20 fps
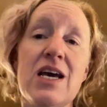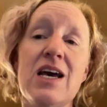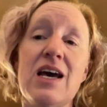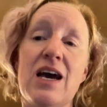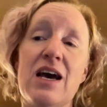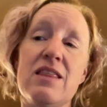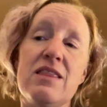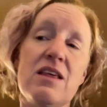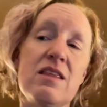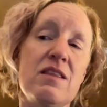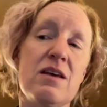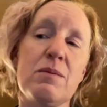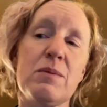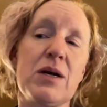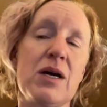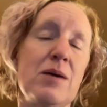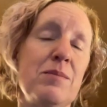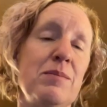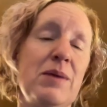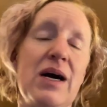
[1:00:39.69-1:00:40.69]
and then them
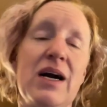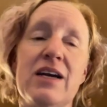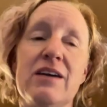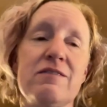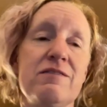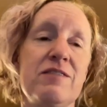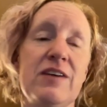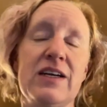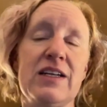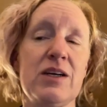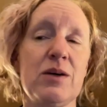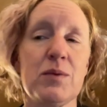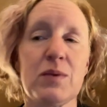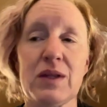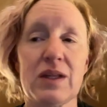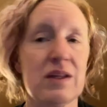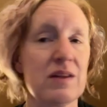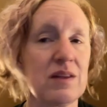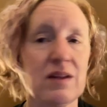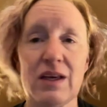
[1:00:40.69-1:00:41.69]
come back and find out
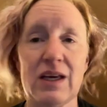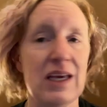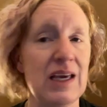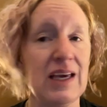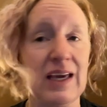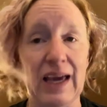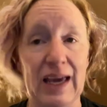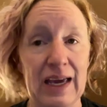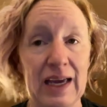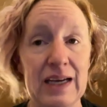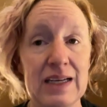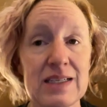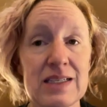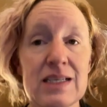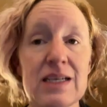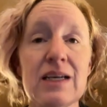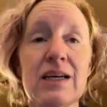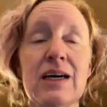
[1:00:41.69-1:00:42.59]
that he can't,